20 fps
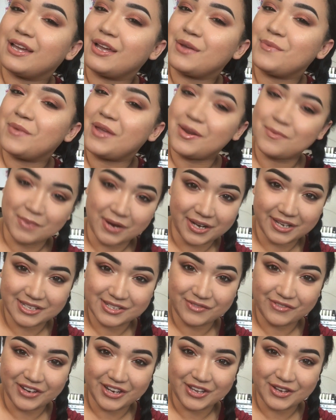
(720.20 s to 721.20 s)
time in my
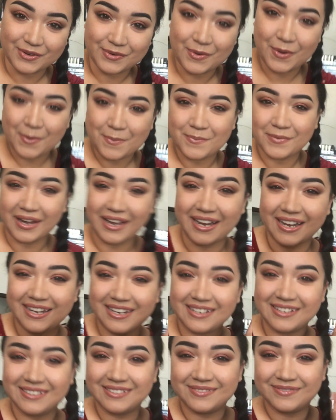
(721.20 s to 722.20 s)
next video.
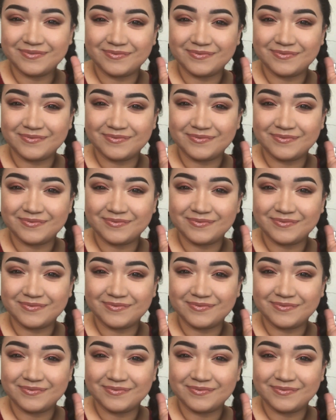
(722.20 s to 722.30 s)
Bye.